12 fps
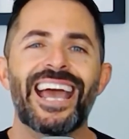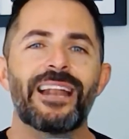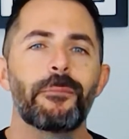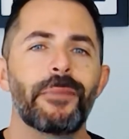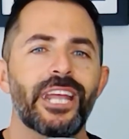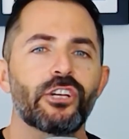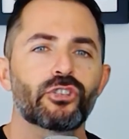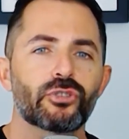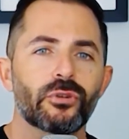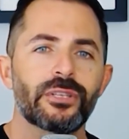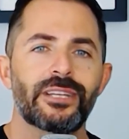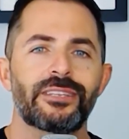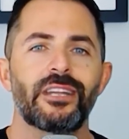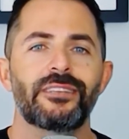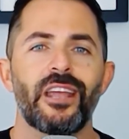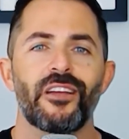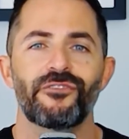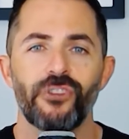and make sure that they
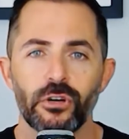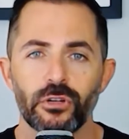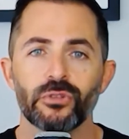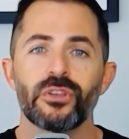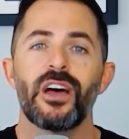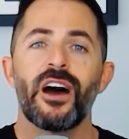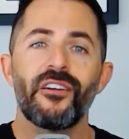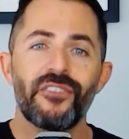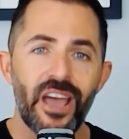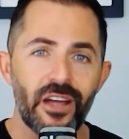take photos of